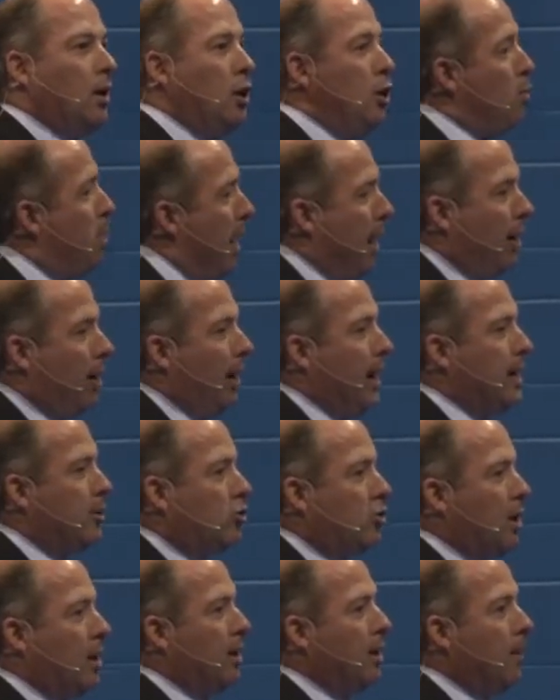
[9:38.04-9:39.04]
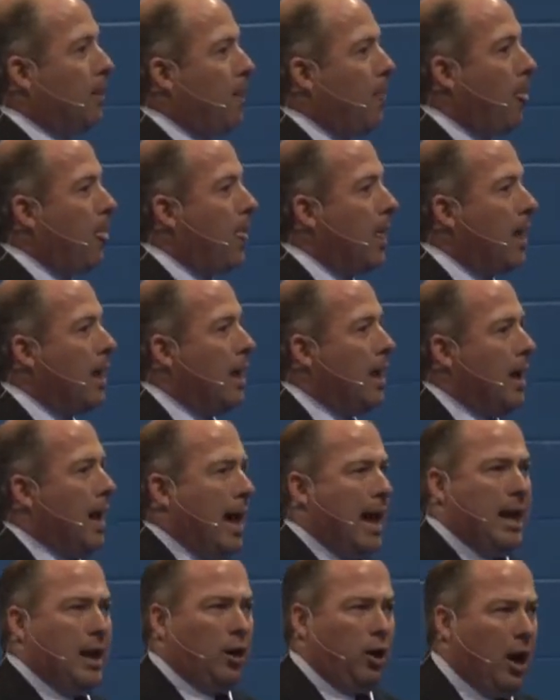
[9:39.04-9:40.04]
You better listen.
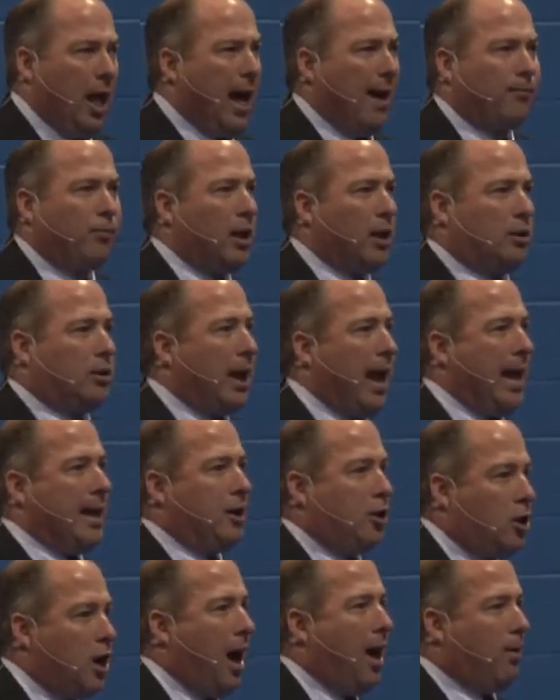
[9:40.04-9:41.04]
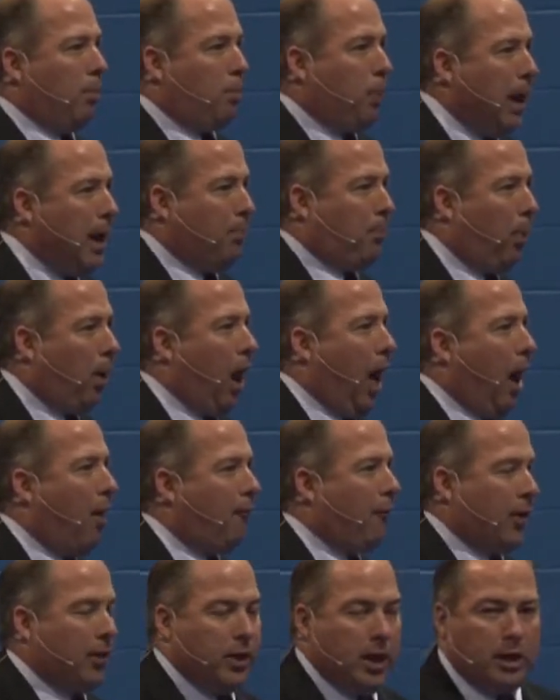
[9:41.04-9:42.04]
He'd love to take young people
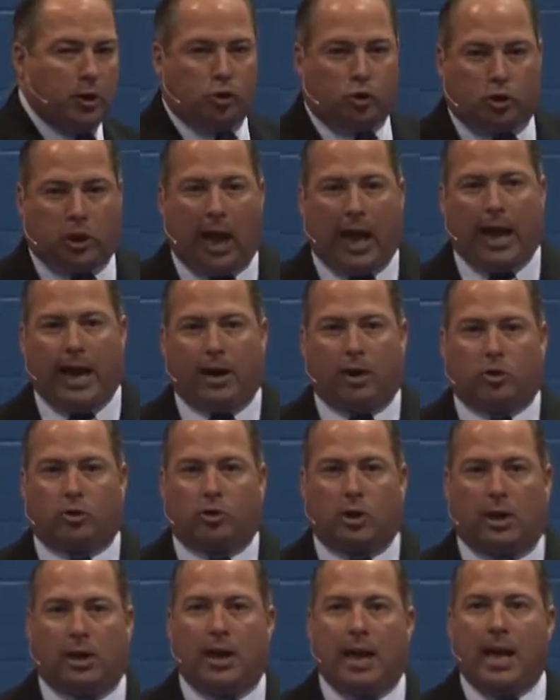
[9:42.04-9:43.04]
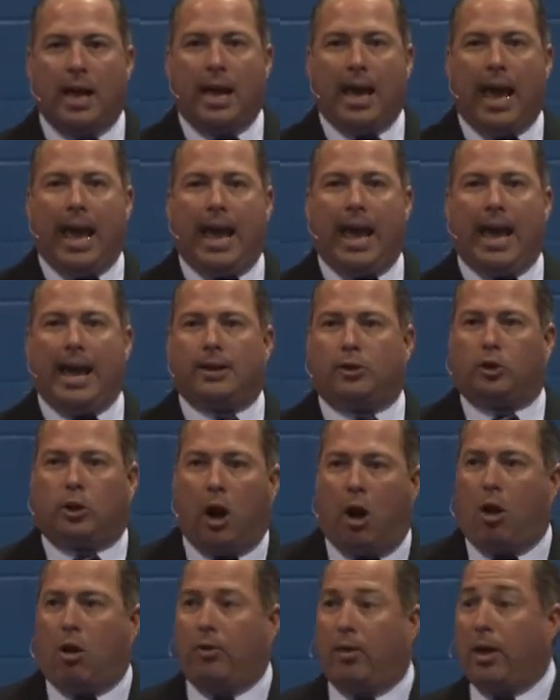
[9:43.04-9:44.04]
off of these chairs and
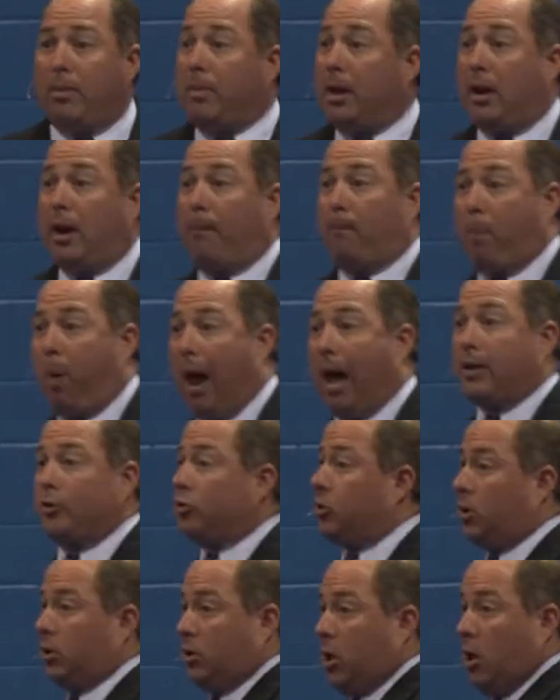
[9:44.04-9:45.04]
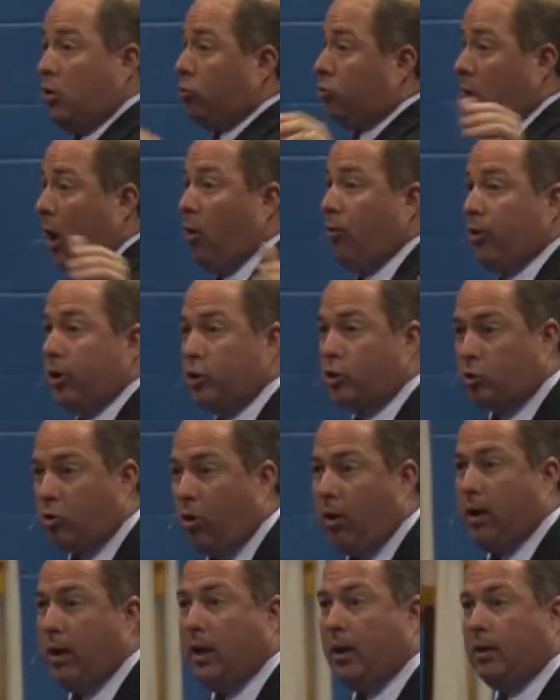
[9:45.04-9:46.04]
turn them into prostitutes on the
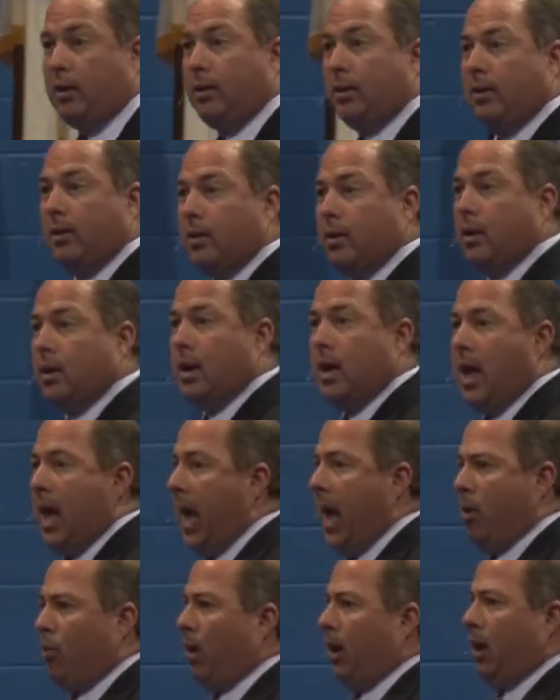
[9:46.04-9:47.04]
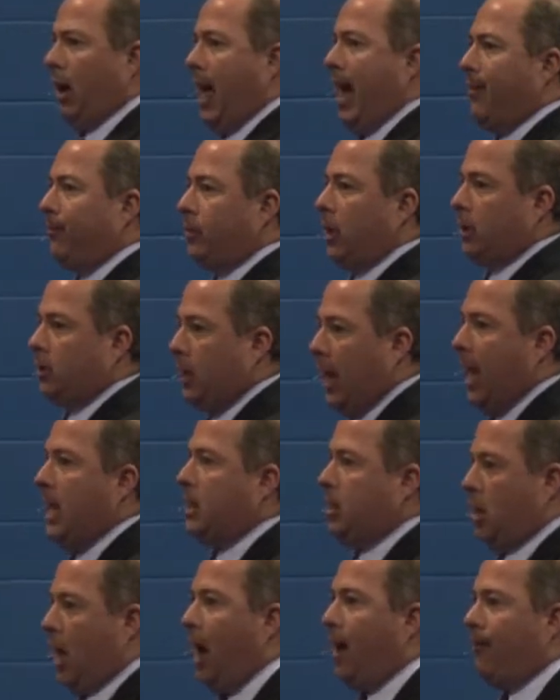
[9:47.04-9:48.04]
street. He would love to
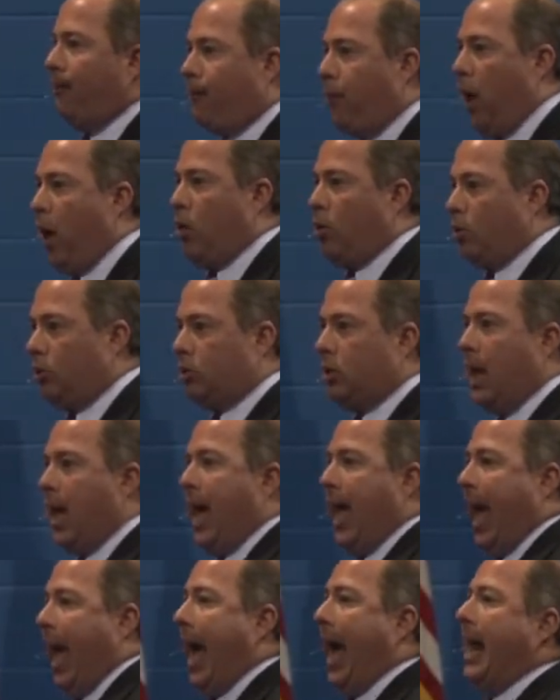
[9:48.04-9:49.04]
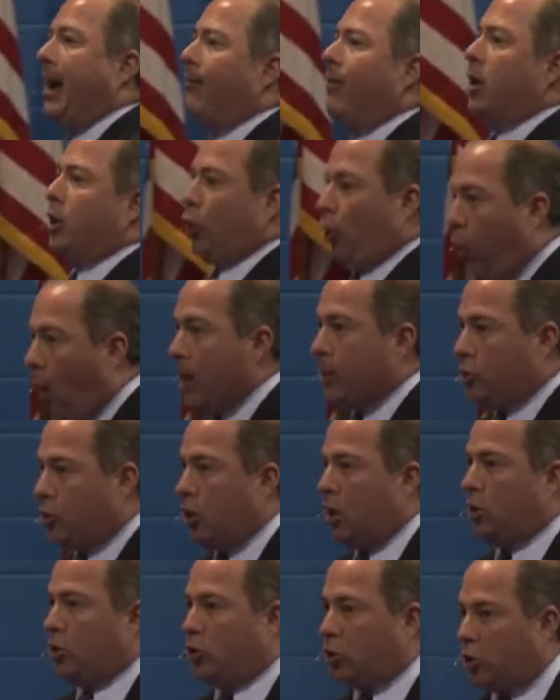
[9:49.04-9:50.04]
take young folks out of a
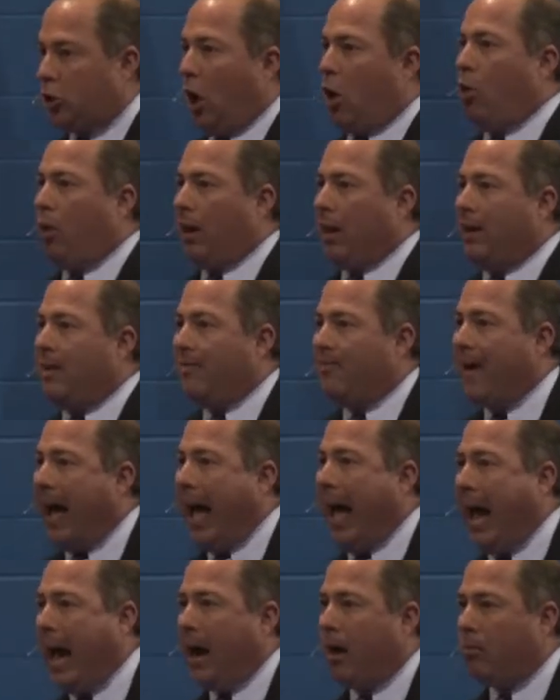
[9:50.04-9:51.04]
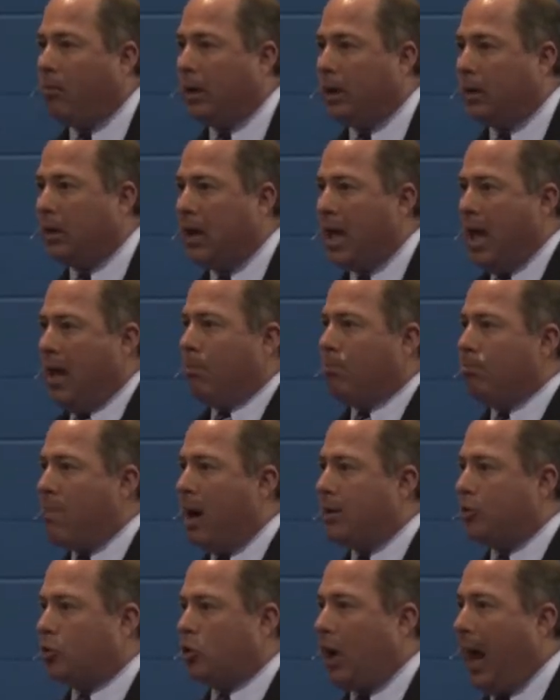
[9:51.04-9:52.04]
Christian school environment,
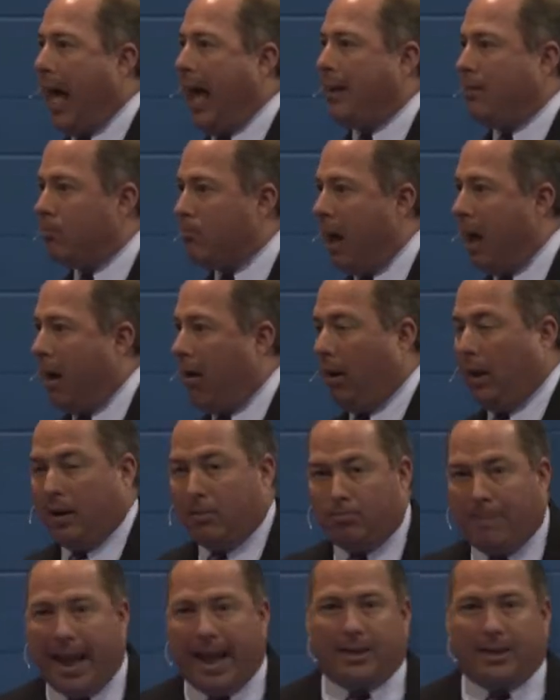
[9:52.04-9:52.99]
much like Marilyn